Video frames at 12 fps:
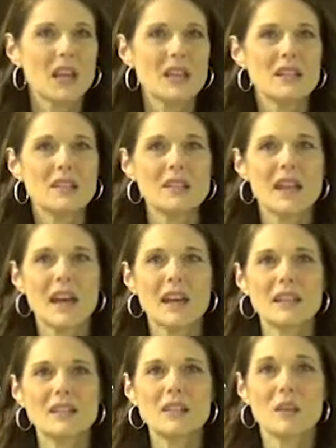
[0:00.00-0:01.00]
is
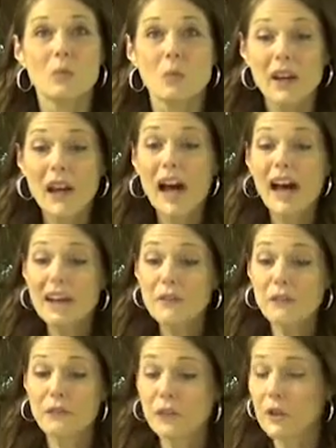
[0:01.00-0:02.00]
that when I
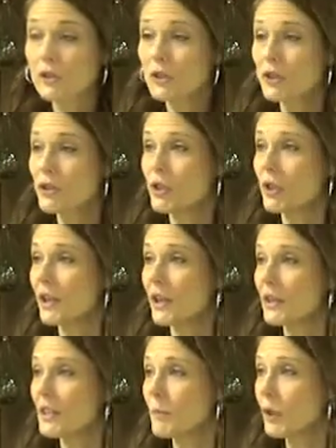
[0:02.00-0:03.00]
first took
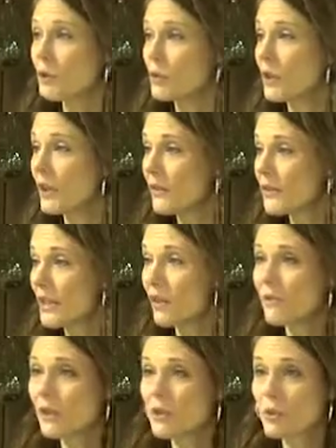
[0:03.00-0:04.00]
a spiritual gifts
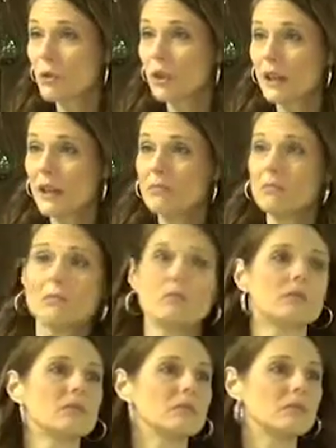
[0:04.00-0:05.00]
inventory,
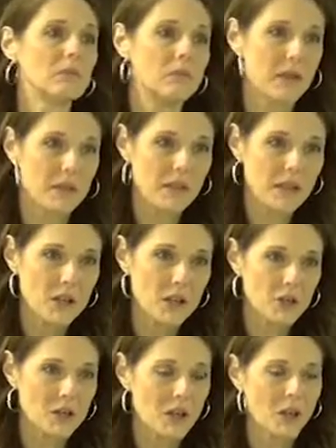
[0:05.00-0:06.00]
many, many
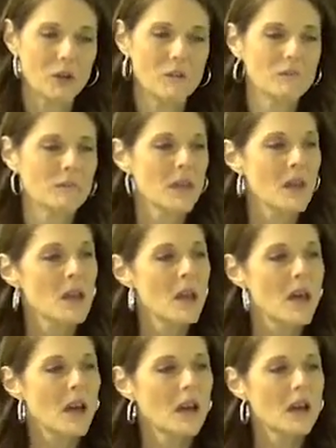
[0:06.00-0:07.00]
years ago,
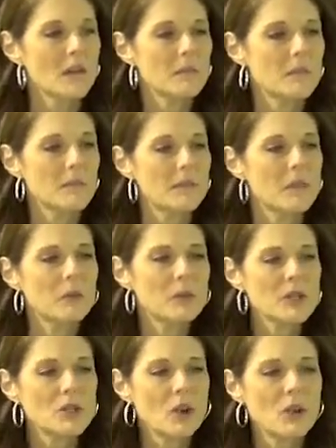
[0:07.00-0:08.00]
the
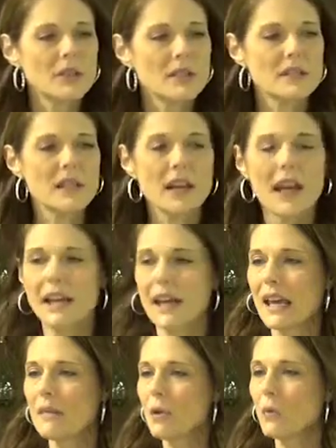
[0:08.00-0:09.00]
results that I
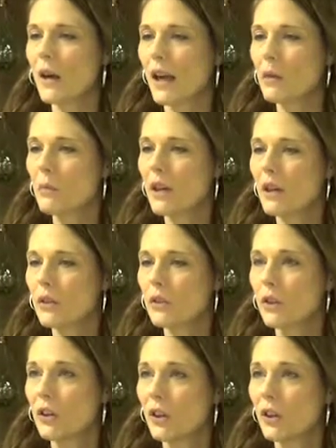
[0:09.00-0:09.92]
came away with